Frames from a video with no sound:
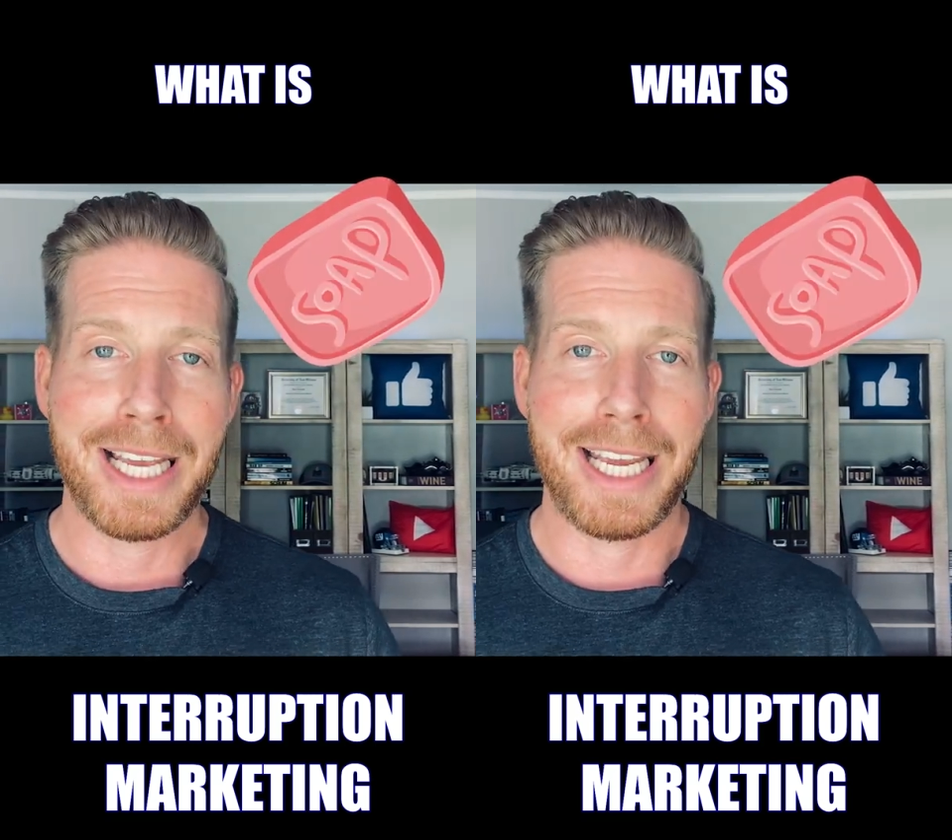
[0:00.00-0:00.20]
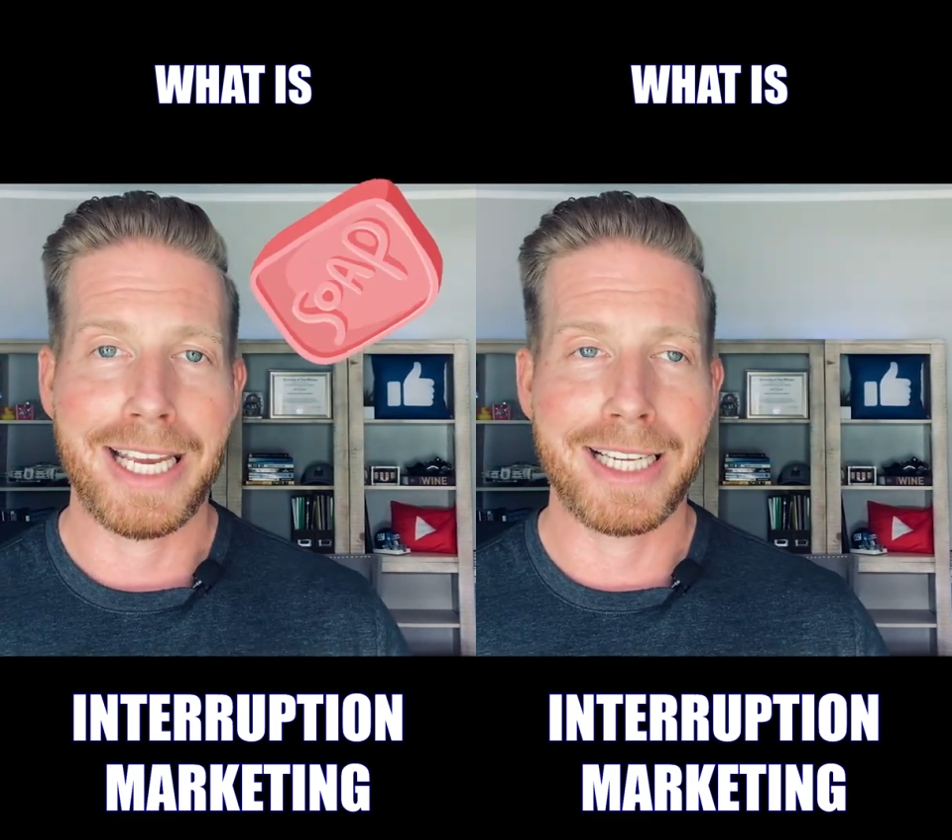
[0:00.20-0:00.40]

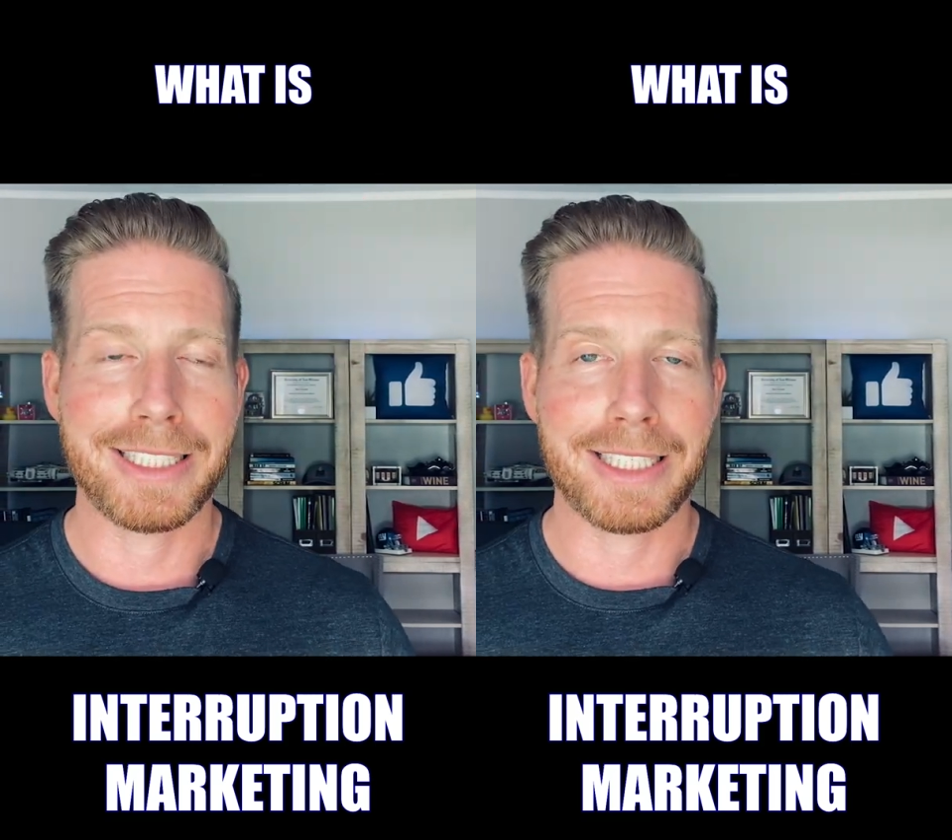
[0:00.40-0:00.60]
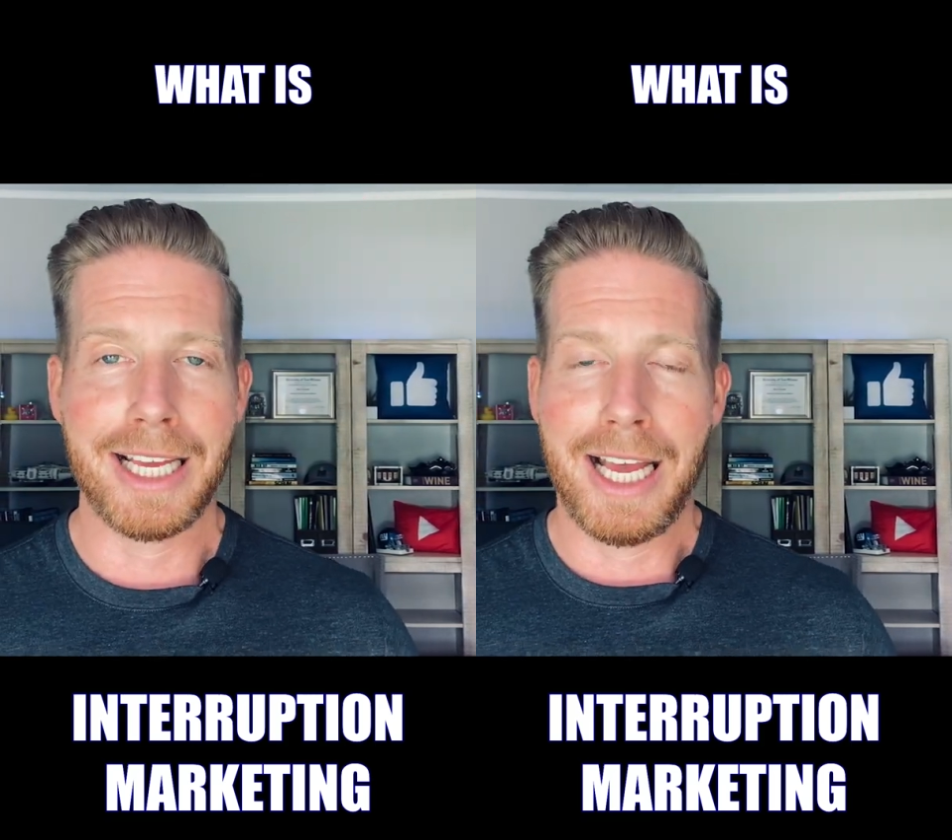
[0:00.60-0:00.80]

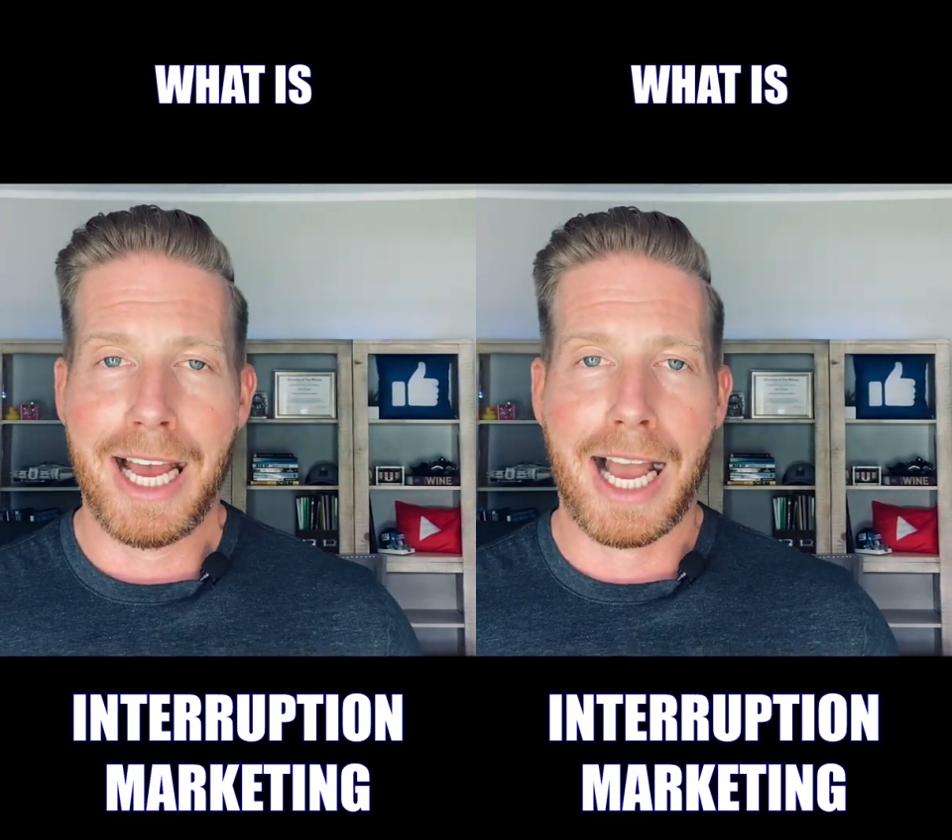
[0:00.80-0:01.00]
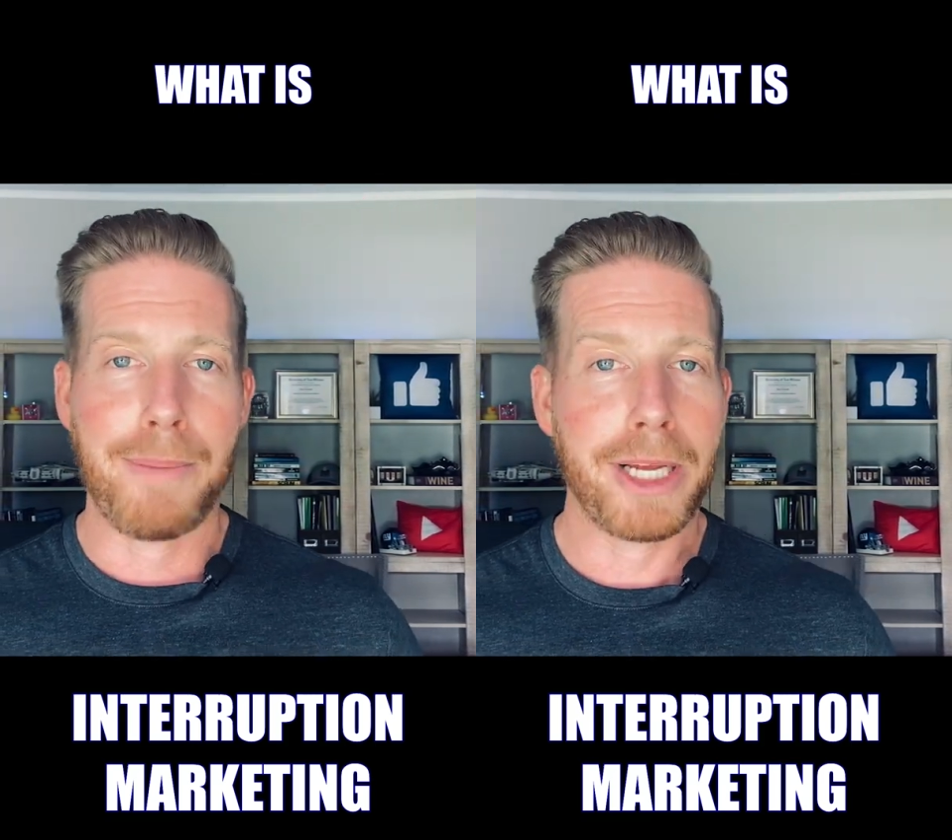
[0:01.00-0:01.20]
And
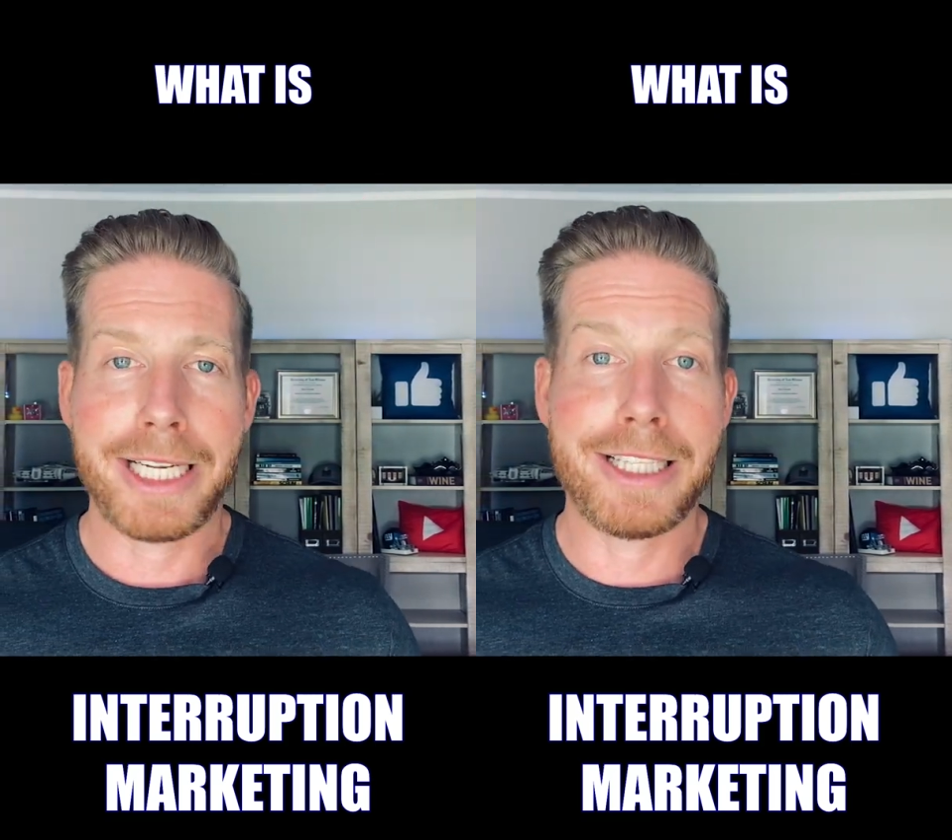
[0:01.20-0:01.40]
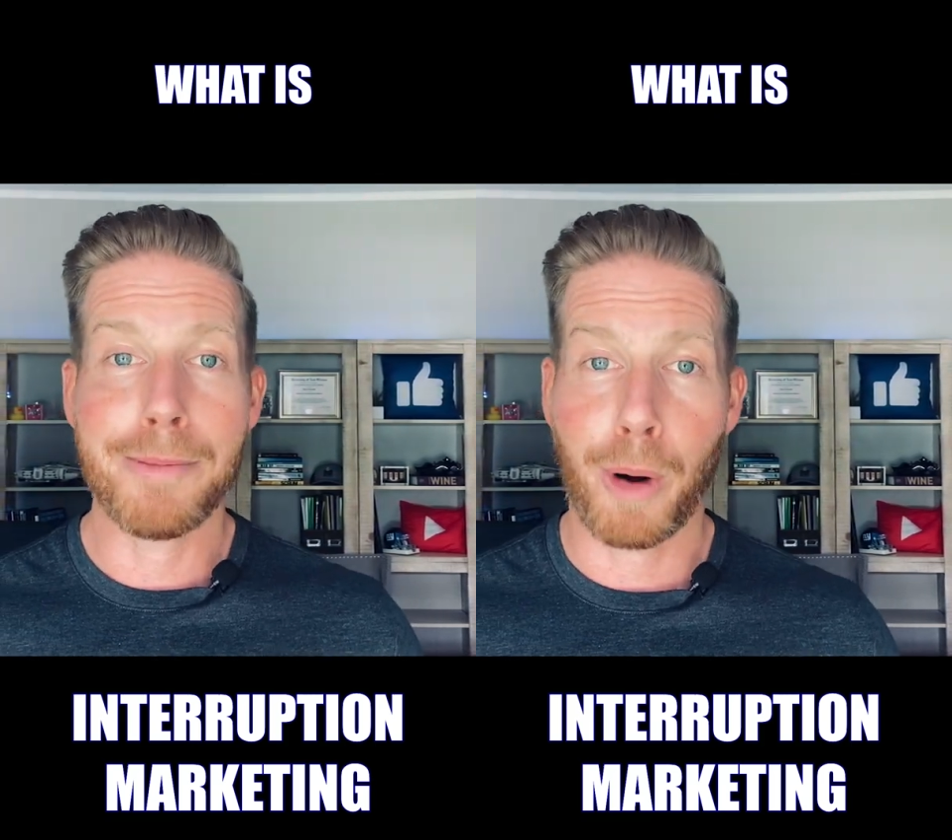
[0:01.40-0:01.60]
I'm not
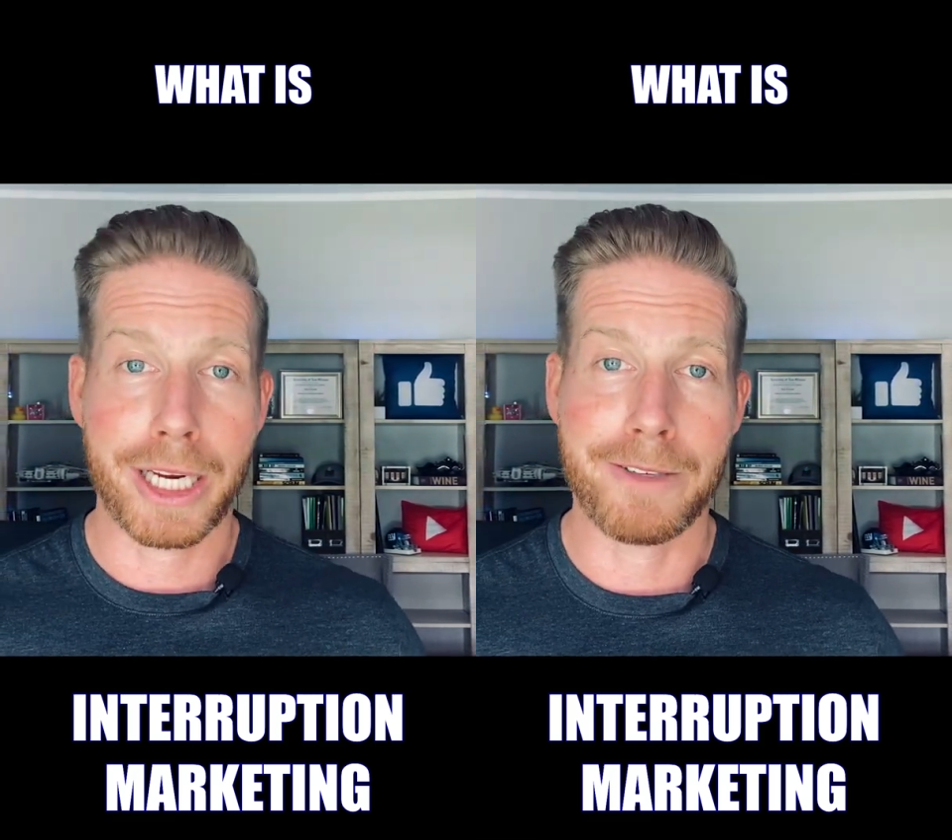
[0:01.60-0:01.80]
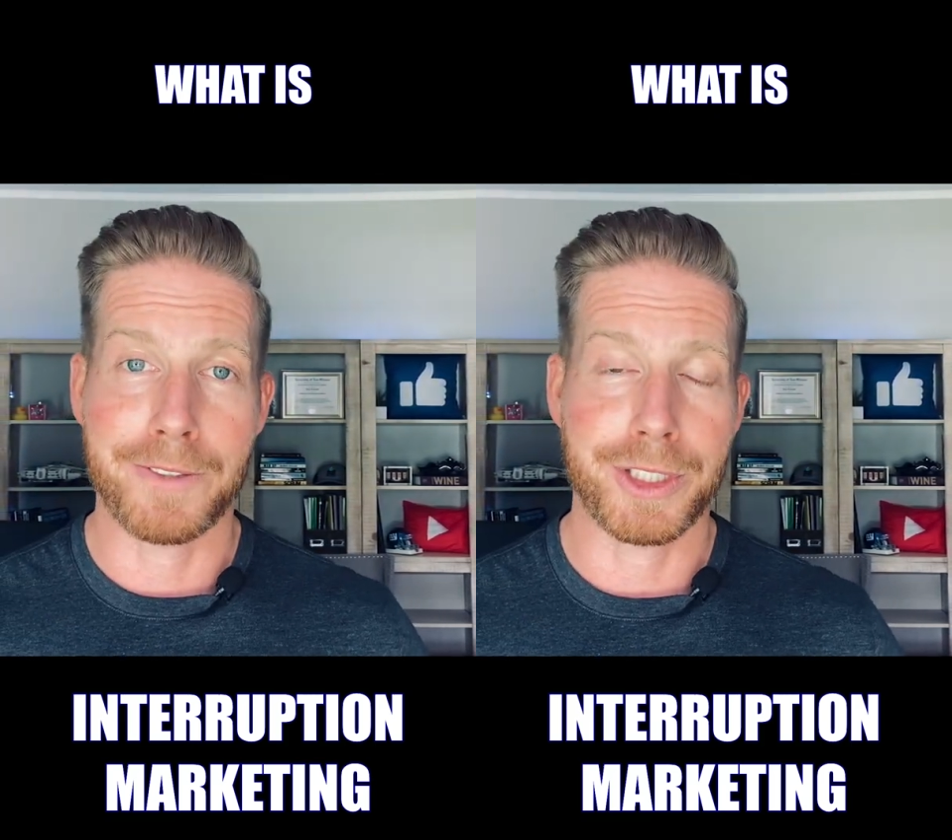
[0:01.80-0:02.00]
in the
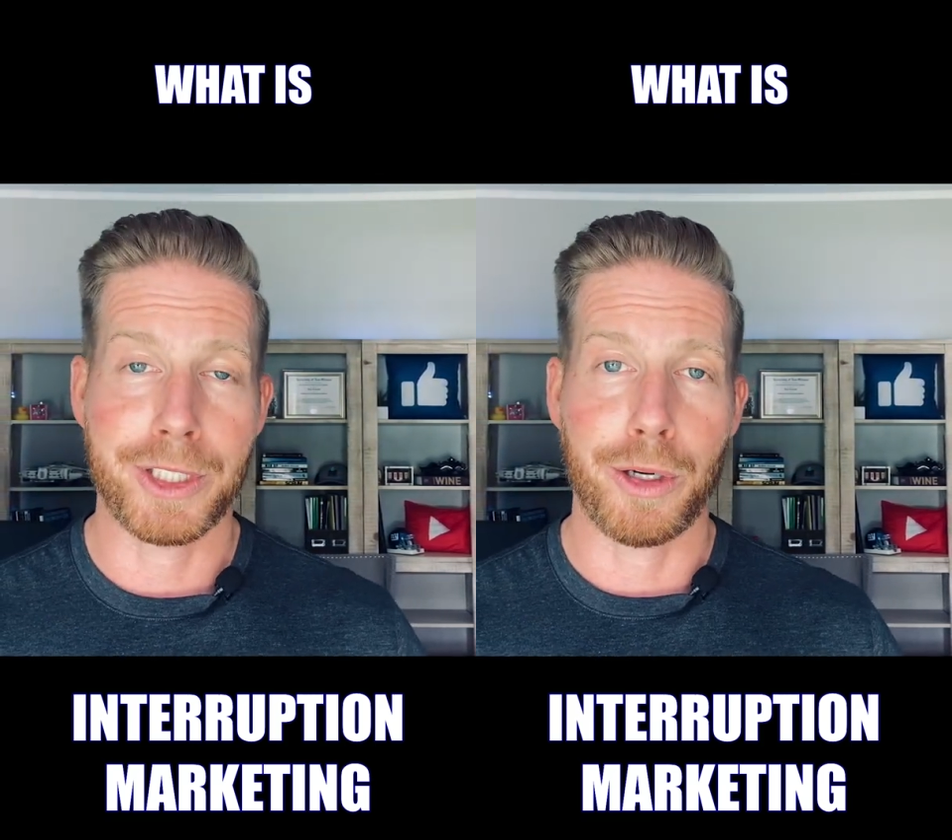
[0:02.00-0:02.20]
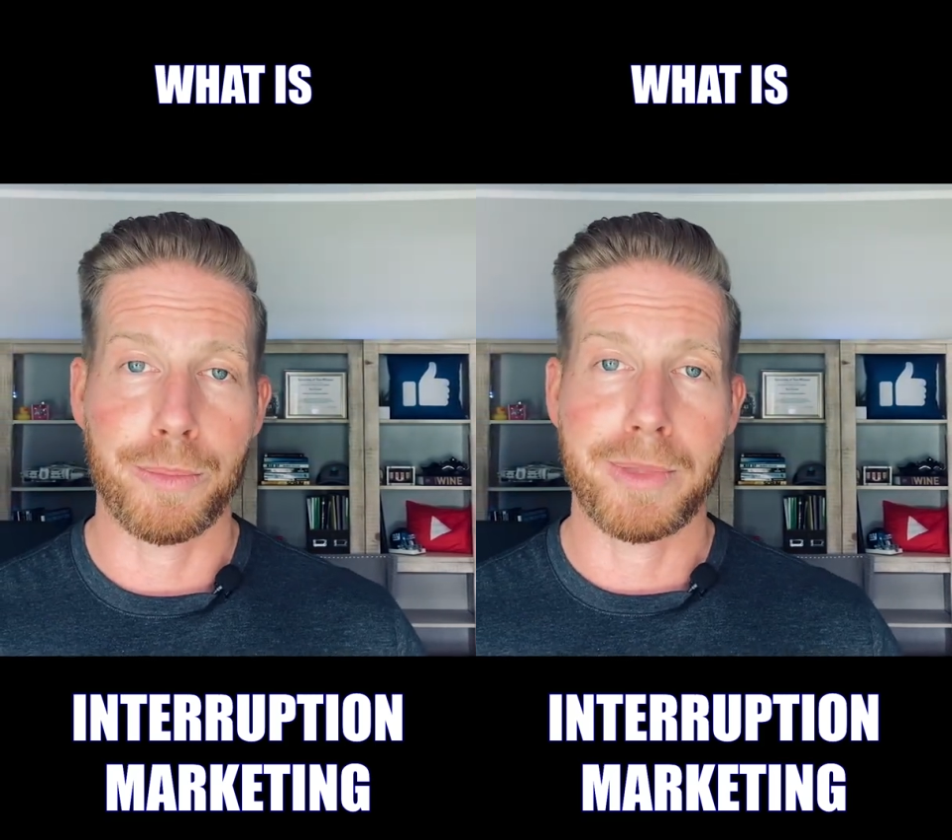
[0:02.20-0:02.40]
market for soap.